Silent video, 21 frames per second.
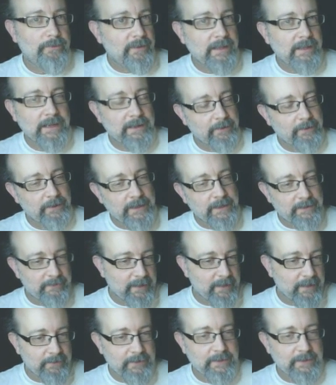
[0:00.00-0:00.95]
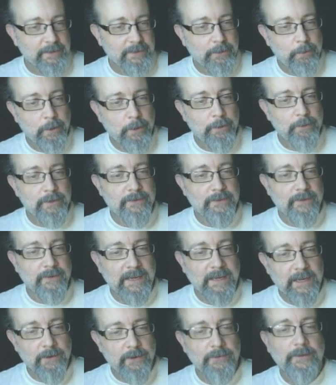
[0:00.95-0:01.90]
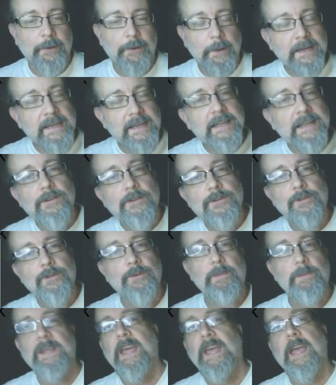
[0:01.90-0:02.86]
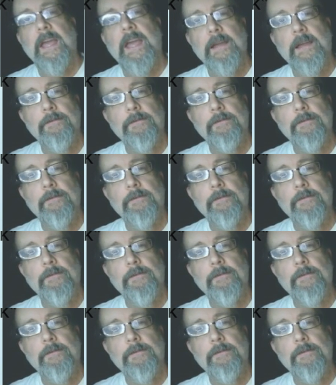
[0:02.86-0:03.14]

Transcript: and then the quote is like, here's how I need you to behave,